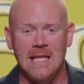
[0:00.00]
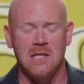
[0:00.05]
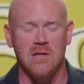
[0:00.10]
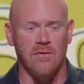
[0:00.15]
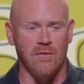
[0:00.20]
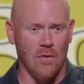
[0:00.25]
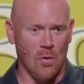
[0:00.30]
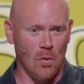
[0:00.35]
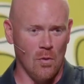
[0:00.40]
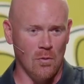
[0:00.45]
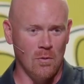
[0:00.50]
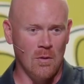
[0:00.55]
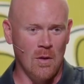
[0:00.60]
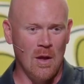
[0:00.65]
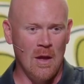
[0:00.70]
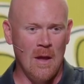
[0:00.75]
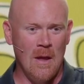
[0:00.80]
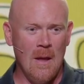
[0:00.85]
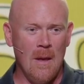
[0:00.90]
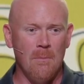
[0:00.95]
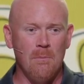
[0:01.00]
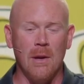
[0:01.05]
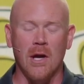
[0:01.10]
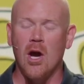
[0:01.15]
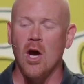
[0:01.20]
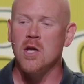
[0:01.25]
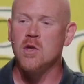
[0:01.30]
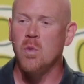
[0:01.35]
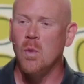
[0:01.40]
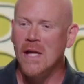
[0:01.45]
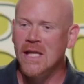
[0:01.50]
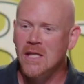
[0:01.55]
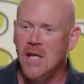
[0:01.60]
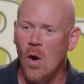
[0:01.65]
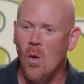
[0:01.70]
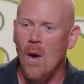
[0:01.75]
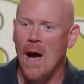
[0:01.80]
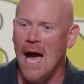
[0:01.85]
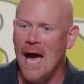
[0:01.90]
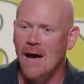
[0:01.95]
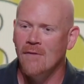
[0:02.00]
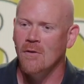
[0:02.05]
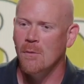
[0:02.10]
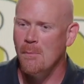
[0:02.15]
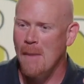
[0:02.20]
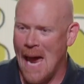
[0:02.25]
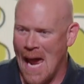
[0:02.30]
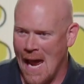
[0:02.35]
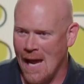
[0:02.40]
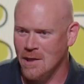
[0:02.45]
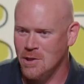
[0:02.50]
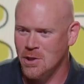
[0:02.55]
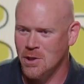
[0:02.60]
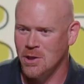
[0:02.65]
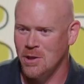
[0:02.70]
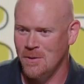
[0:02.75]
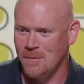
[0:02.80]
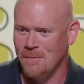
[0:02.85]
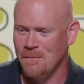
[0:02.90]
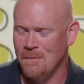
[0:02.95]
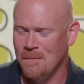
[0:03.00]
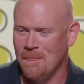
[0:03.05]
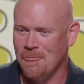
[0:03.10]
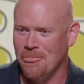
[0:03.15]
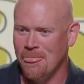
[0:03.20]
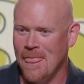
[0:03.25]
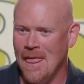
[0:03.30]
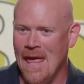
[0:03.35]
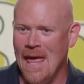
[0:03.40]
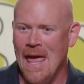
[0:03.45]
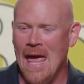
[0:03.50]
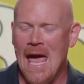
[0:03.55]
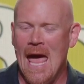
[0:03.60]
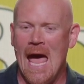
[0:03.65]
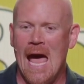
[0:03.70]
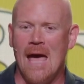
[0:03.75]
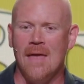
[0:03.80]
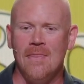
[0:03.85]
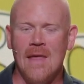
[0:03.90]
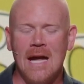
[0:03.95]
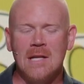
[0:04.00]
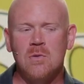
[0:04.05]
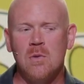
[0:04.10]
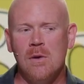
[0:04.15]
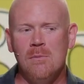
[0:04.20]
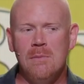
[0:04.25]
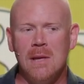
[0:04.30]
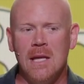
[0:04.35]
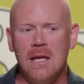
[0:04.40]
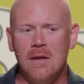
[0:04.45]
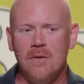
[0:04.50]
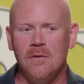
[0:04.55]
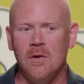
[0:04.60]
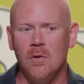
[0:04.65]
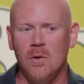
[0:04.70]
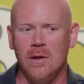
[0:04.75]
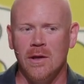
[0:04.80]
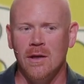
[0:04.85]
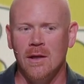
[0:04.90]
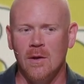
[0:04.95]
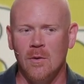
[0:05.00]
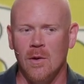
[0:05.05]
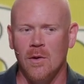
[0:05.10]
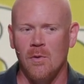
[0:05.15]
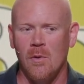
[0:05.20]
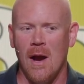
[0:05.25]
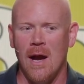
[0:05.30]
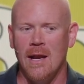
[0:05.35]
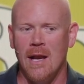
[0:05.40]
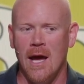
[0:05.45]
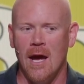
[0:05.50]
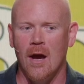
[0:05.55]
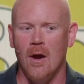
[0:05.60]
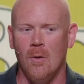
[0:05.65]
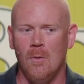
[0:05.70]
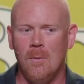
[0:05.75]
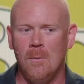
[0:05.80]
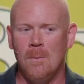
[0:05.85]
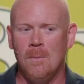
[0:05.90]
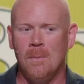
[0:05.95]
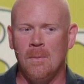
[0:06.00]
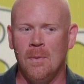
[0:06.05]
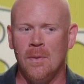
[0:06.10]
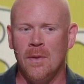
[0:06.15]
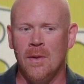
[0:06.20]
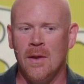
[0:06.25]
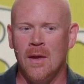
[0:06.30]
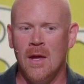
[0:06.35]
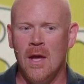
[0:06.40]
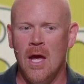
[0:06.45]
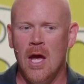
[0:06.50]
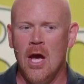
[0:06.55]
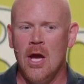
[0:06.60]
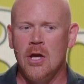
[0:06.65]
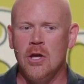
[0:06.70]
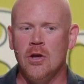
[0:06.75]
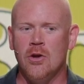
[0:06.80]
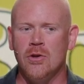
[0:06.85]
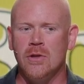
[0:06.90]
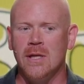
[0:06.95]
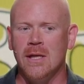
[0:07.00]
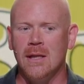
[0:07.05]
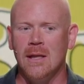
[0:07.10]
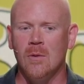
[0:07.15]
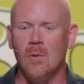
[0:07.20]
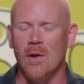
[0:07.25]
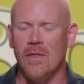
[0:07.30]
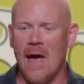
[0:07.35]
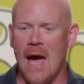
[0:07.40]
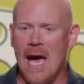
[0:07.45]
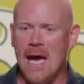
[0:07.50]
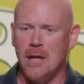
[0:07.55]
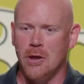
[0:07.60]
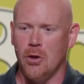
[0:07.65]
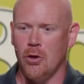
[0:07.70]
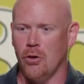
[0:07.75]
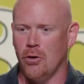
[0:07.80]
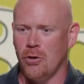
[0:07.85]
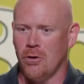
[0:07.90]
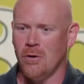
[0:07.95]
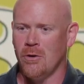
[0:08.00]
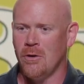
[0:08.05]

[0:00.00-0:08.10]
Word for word: gets full because we don't have a match. And that's what many of you are dealing with right now. You're dealing with anger,